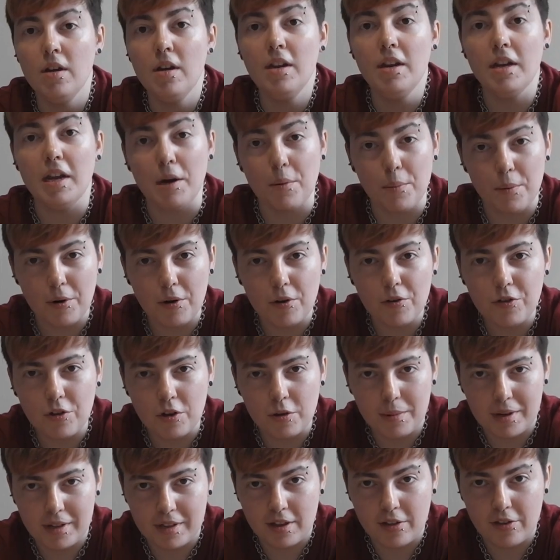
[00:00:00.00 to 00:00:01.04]
Now we're
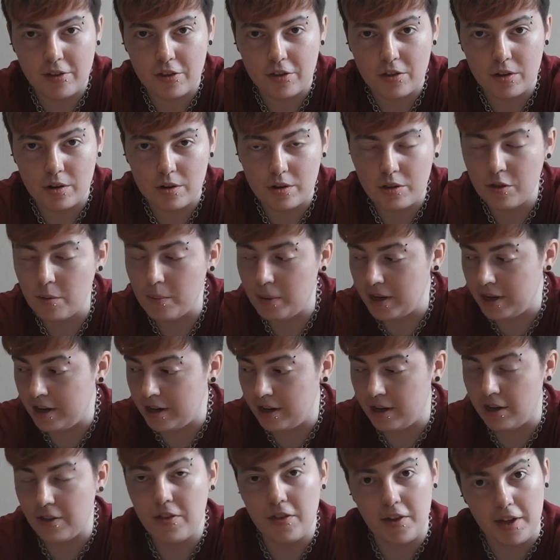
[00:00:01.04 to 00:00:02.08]
assuming this is going to be
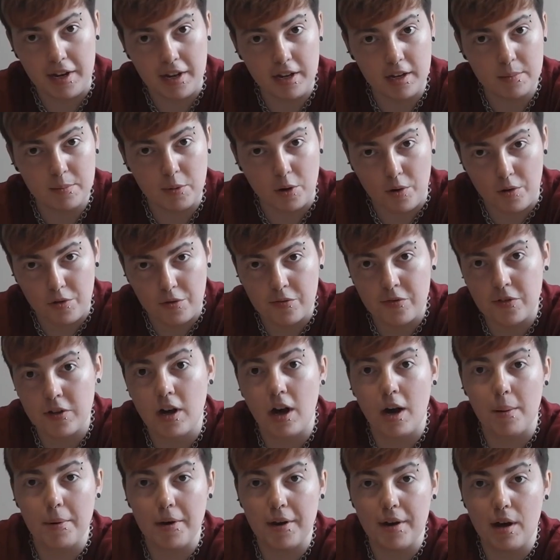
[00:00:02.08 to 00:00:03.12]
acidic because of the
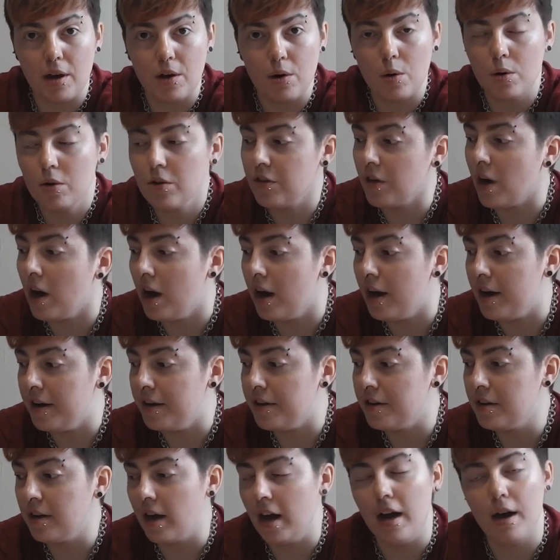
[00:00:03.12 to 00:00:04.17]
carbon dioxide
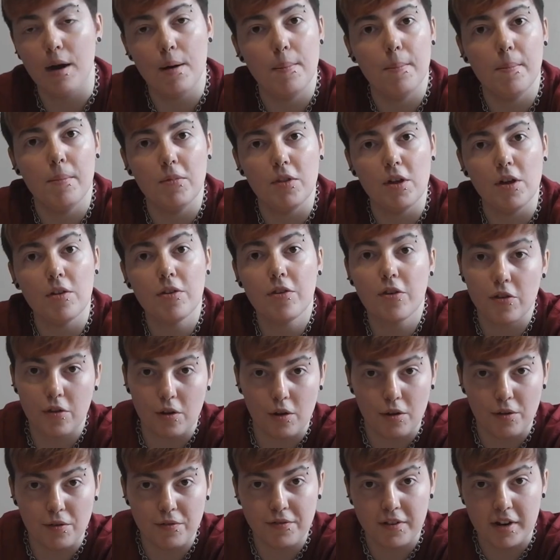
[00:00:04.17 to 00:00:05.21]
that's
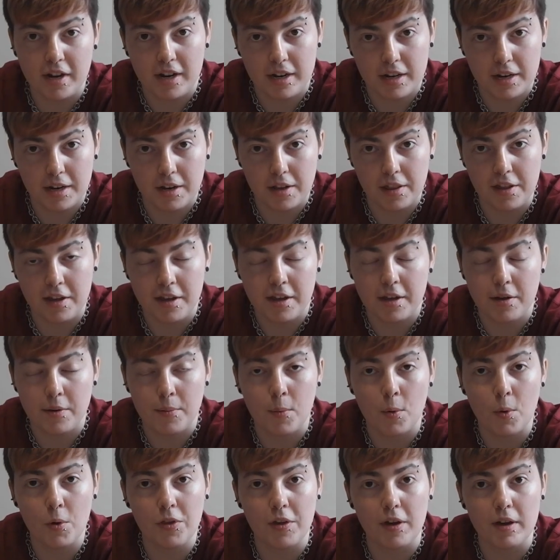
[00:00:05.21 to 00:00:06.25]
dissolved in the
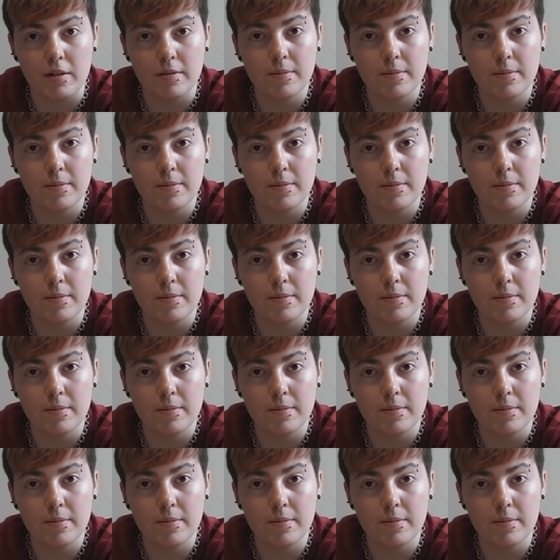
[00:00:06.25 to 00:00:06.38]
water.